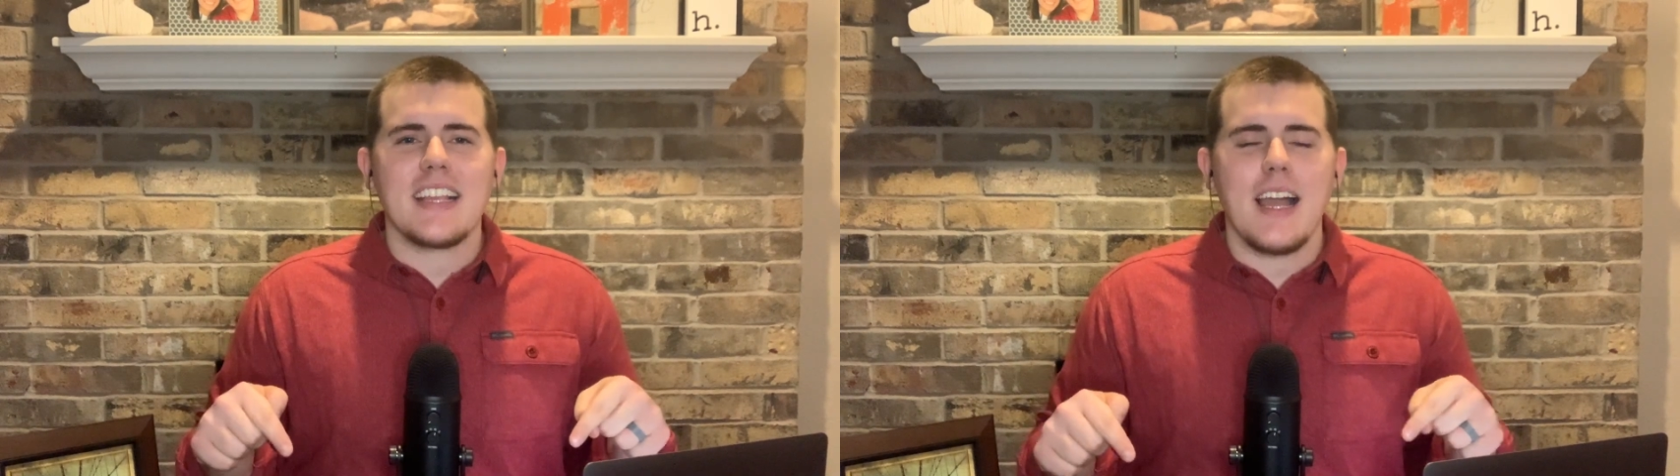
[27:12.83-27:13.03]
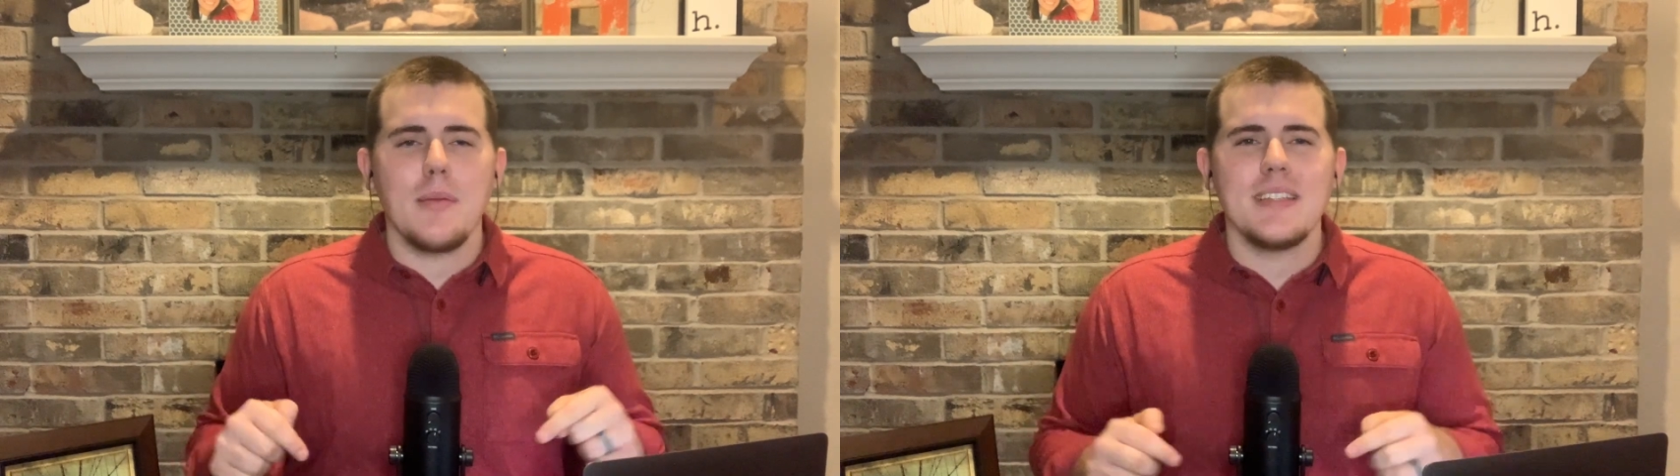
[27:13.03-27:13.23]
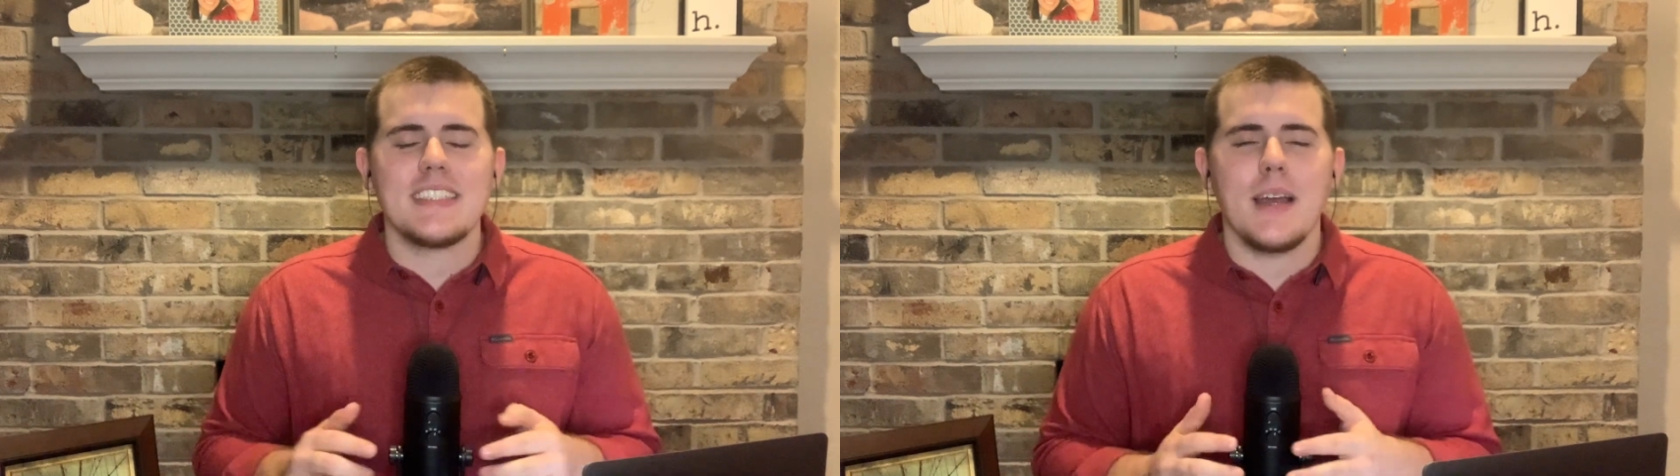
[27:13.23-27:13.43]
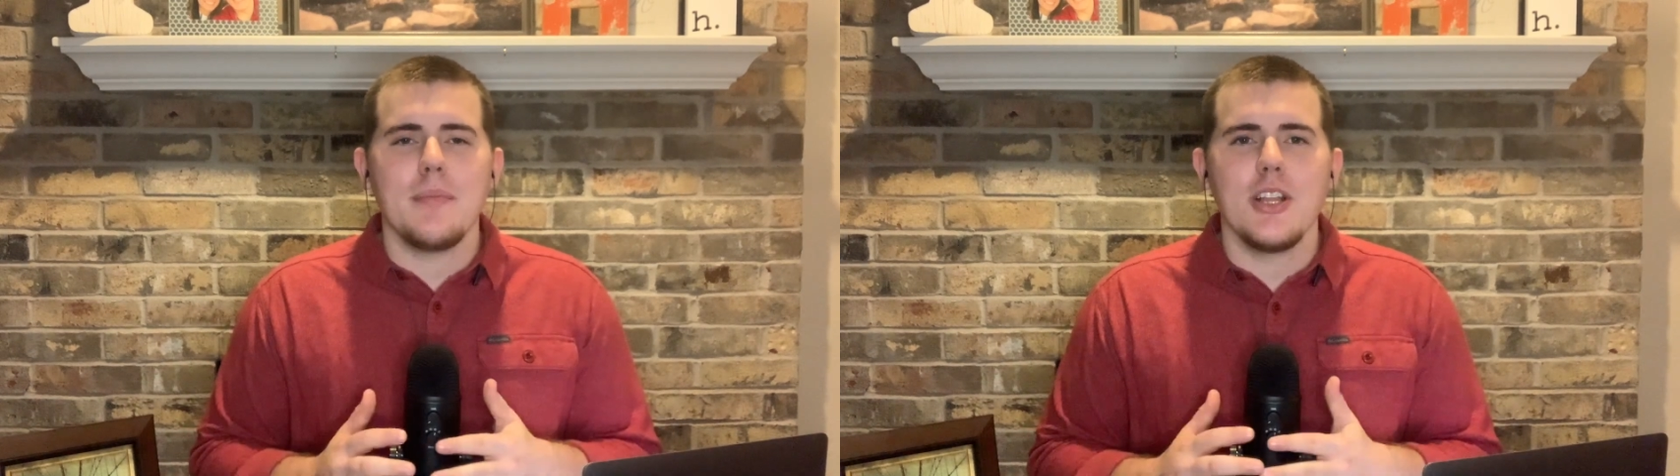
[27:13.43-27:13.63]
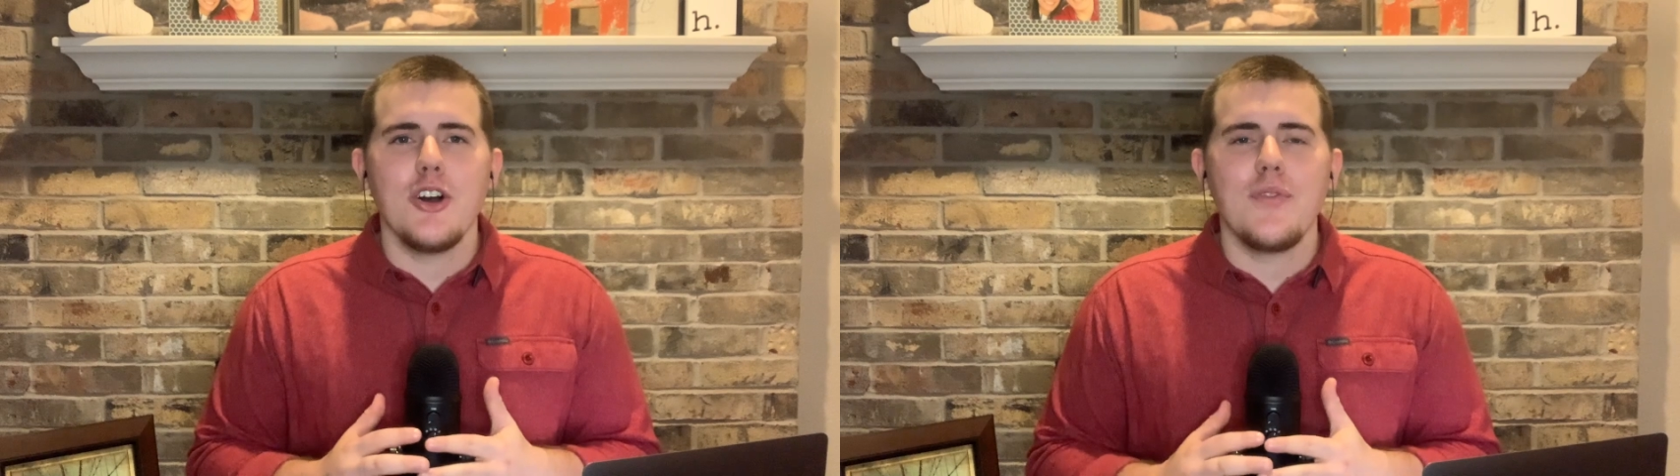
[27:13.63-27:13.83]
comments down
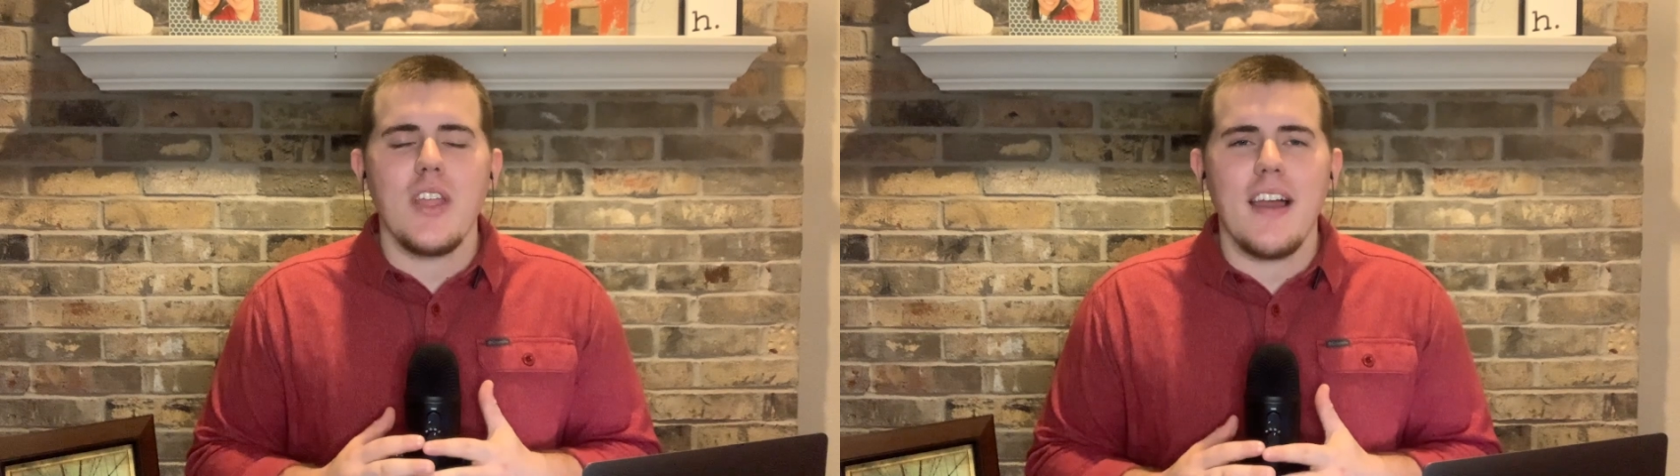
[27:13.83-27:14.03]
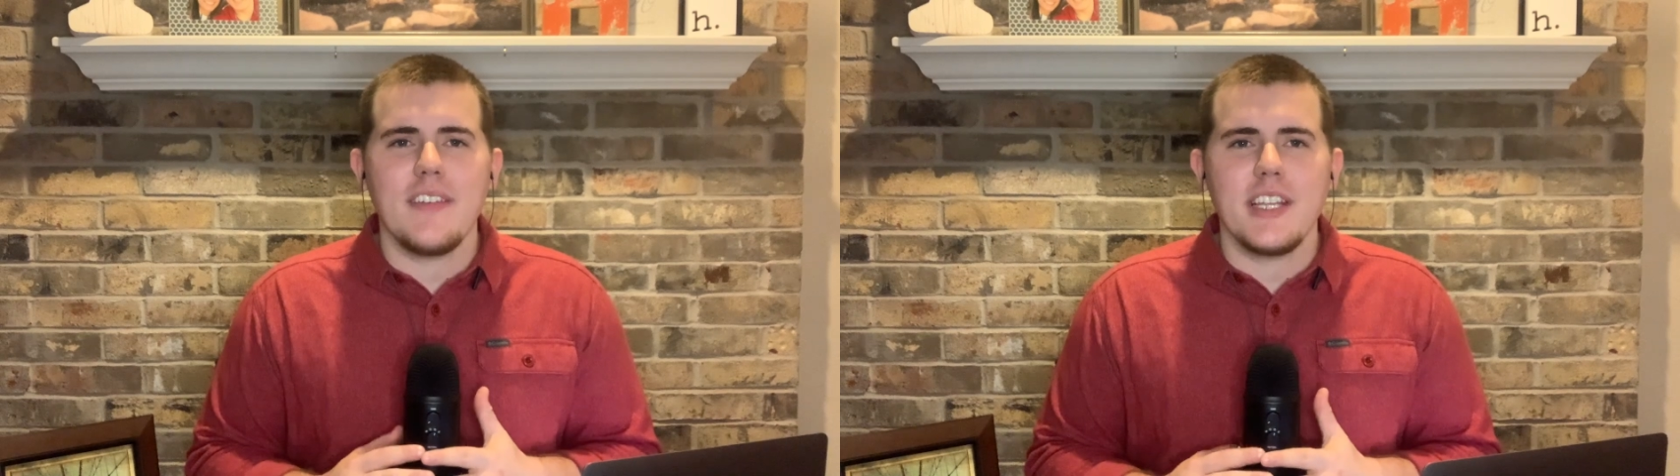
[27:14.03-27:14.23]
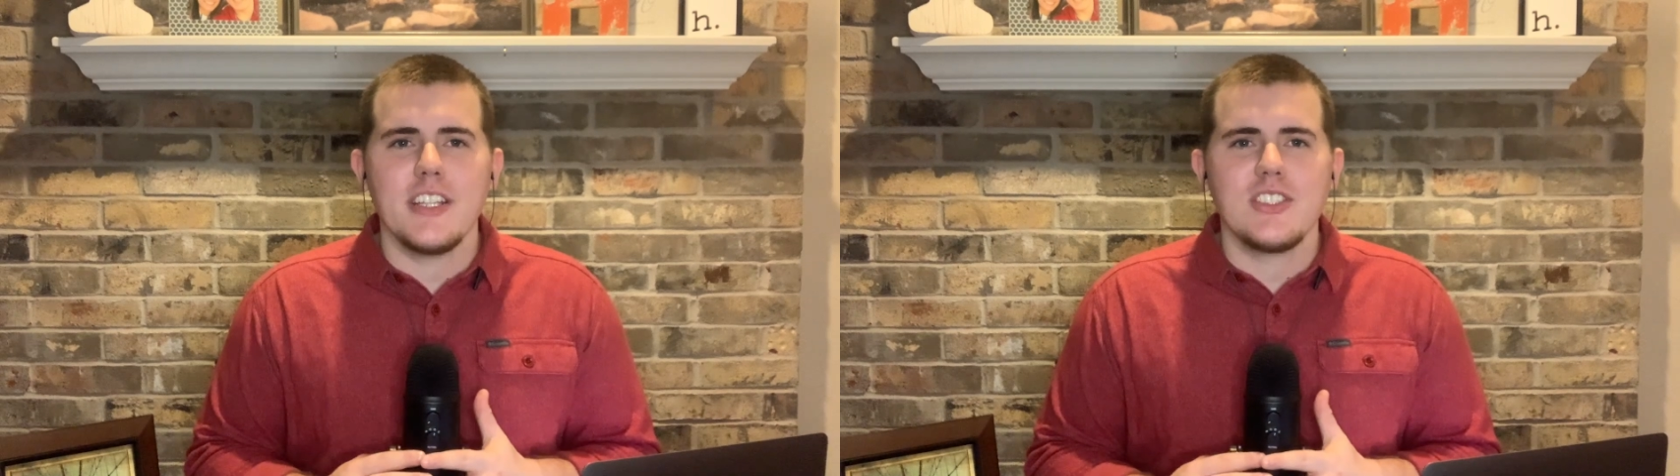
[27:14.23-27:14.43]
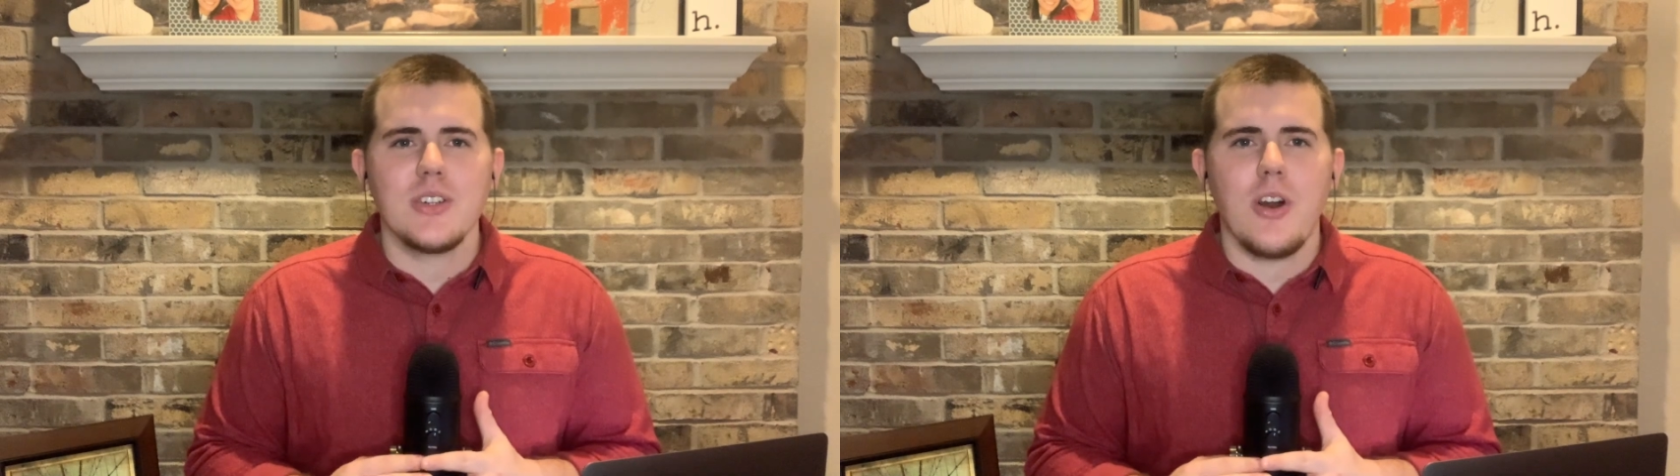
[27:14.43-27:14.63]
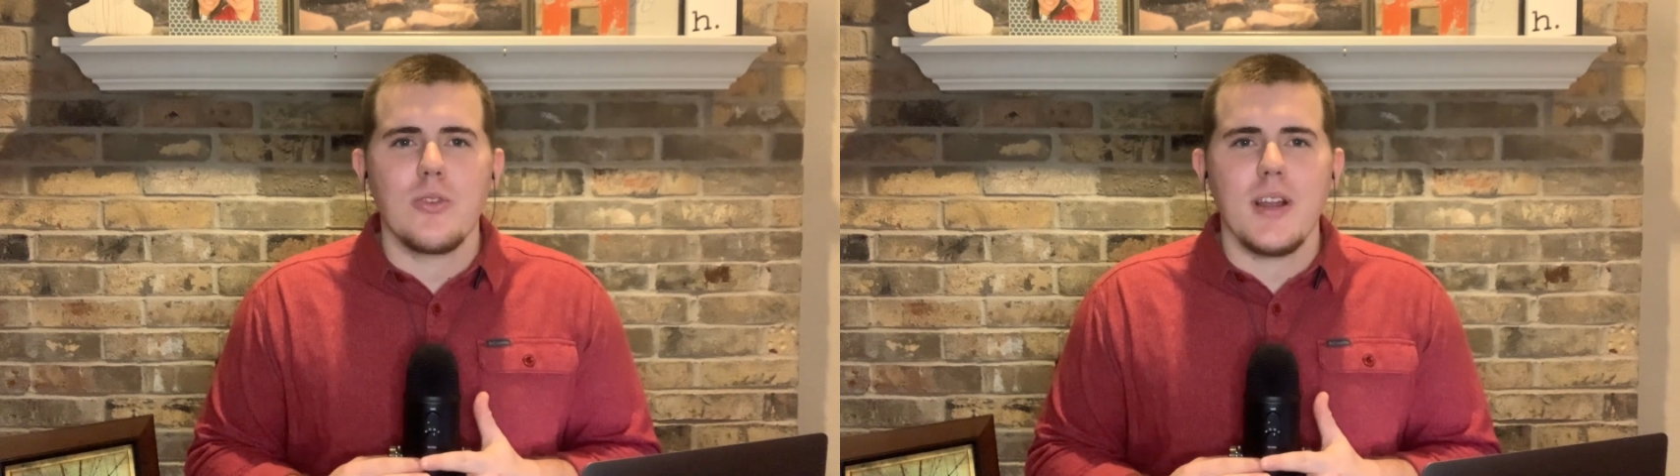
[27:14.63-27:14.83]
below if you haven't done so
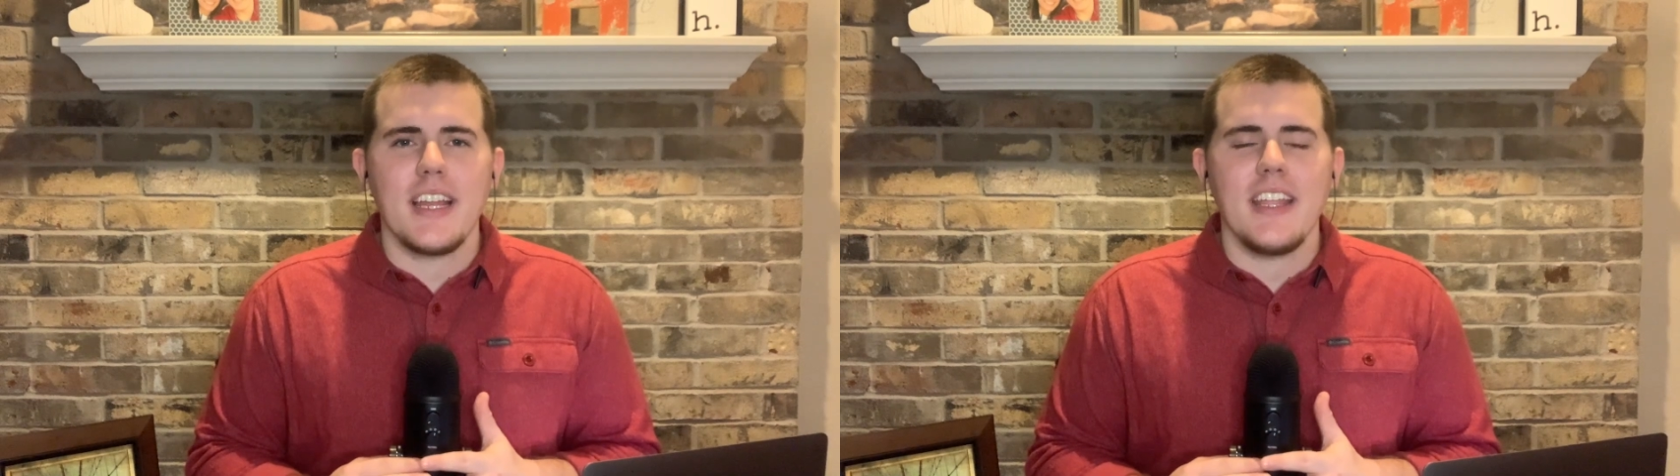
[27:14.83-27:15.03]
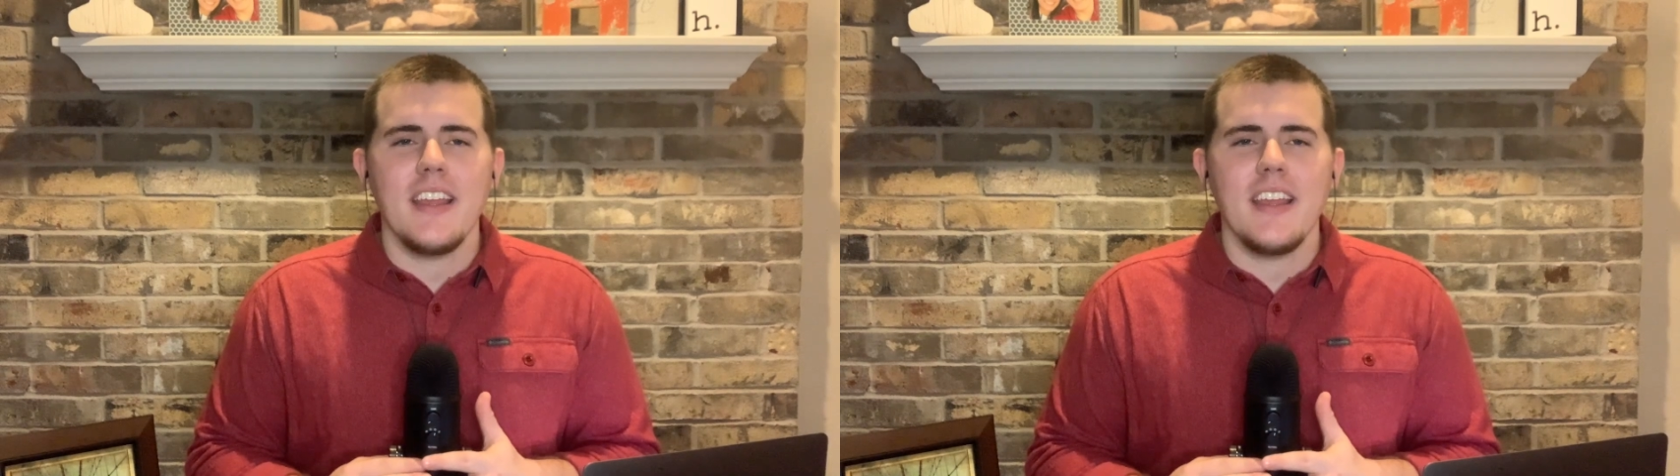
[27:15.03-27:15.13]
already.